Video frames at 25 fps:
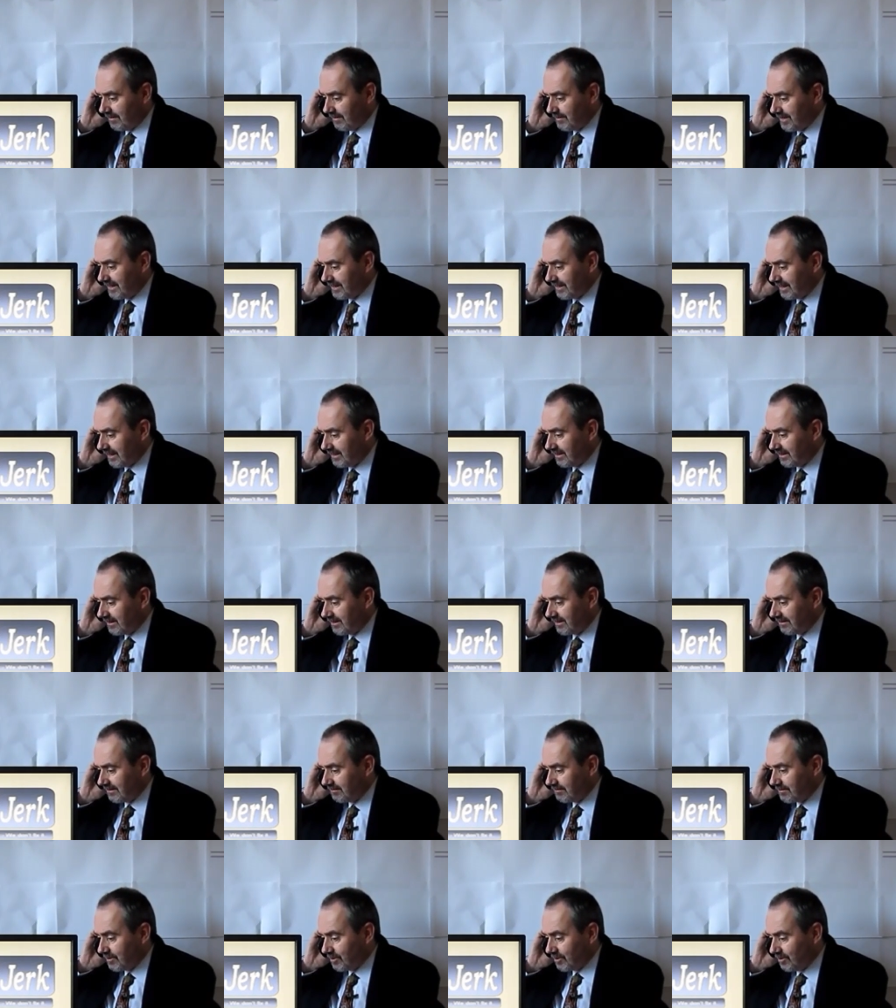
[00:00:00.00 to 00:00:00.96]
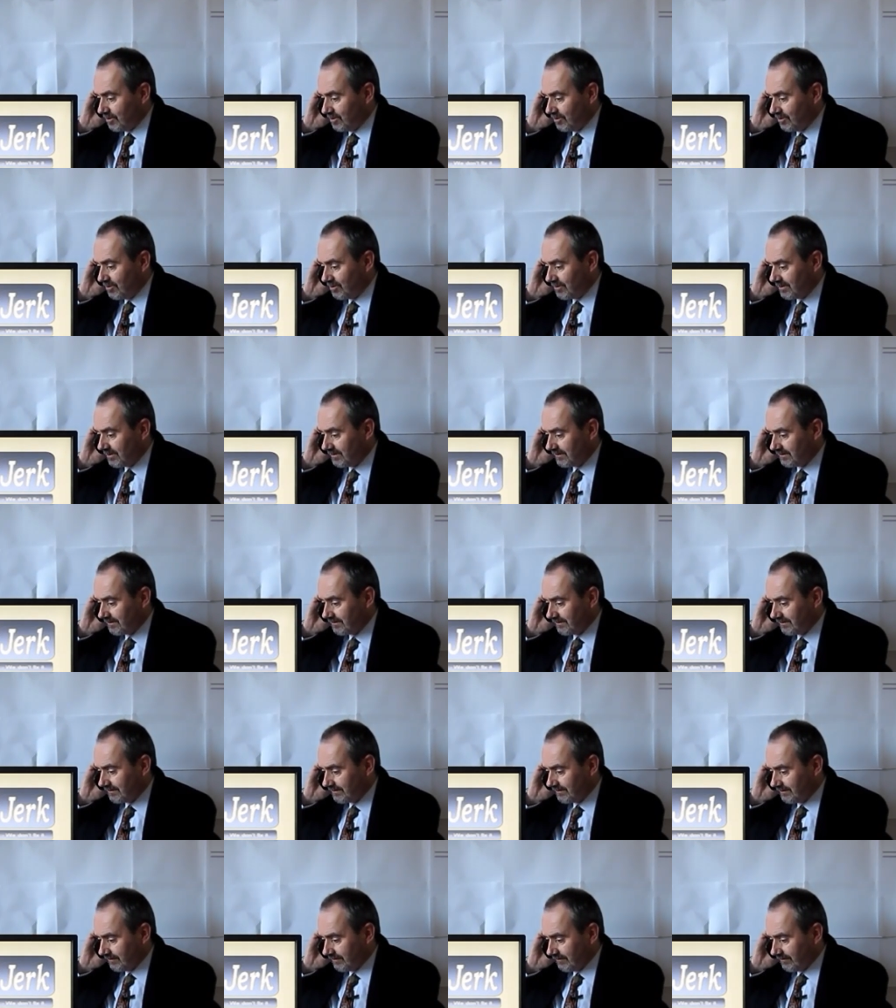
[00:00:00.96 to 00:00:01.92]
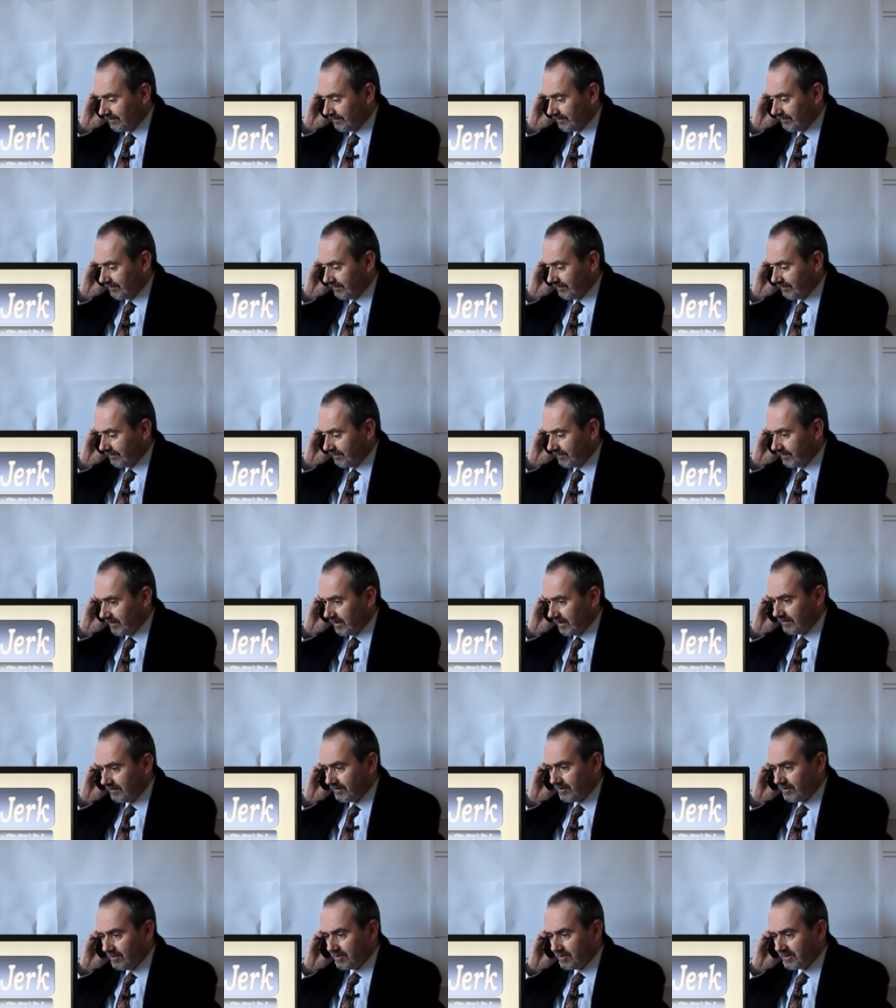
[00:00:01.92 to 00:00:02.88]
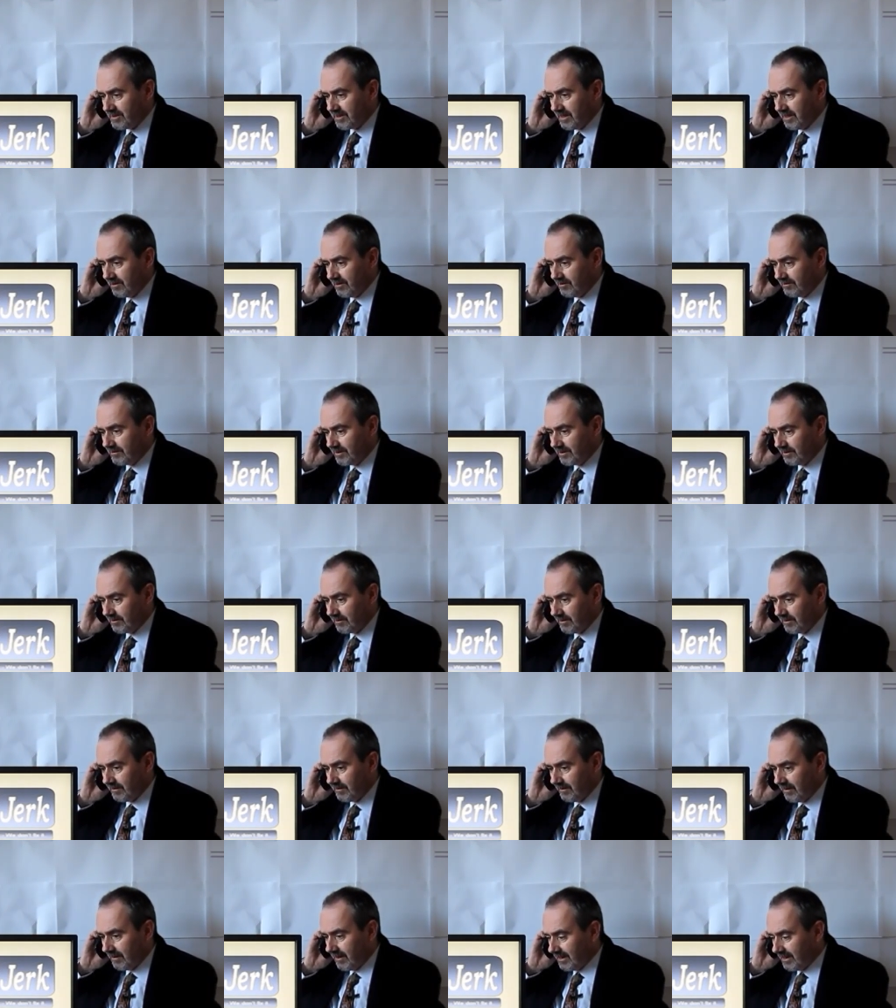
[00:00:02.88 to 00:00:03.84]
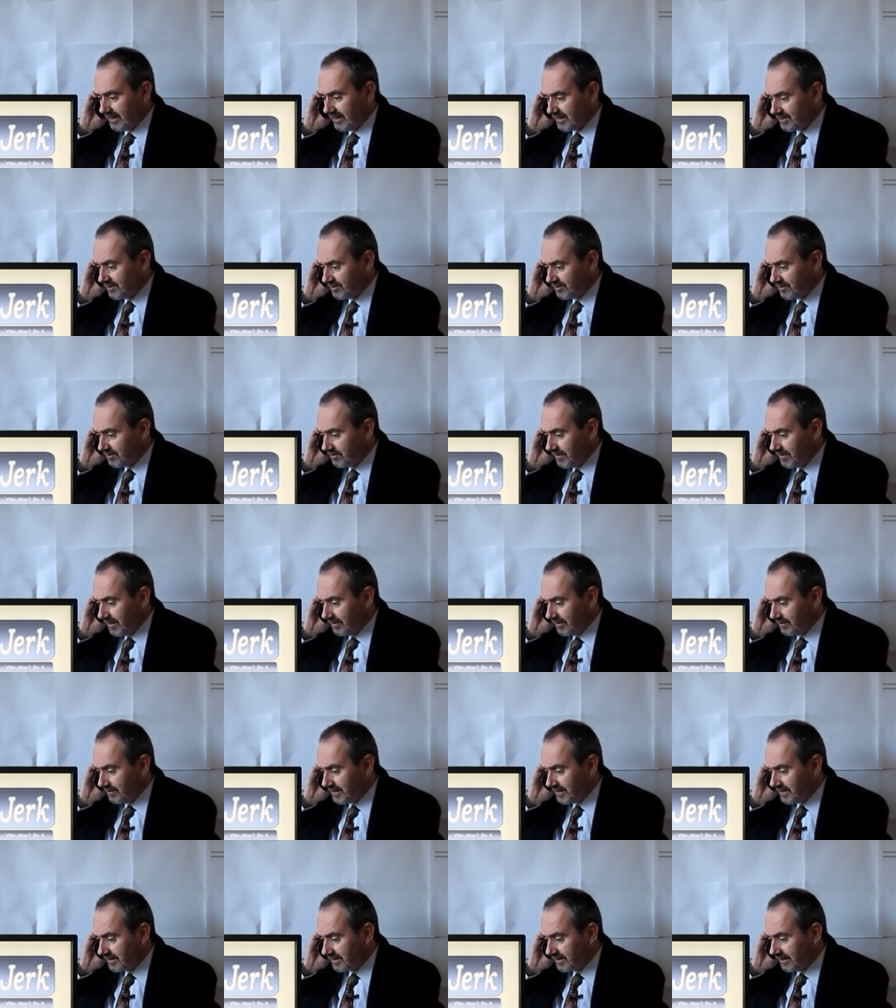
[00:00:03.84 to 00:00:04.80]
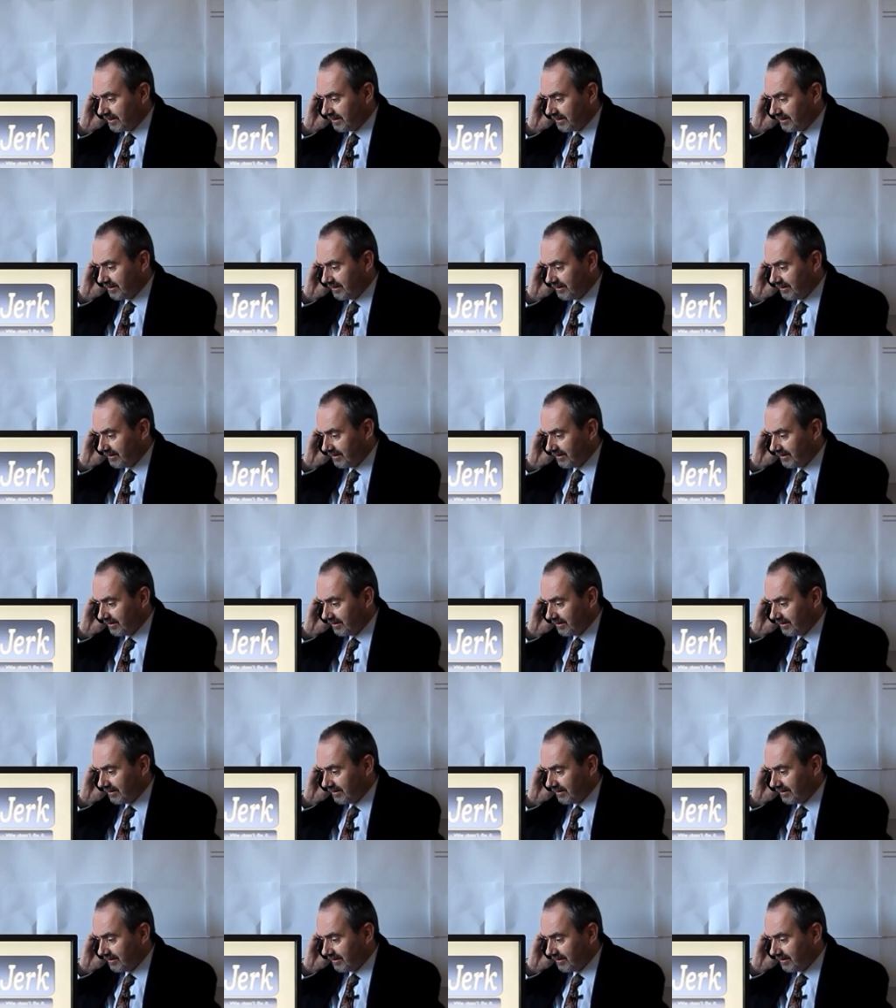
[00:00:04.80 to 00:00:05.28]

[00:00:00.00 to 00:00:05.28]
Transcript: I meant anything more. Of course I love you. I asked you to marry me, didn't I?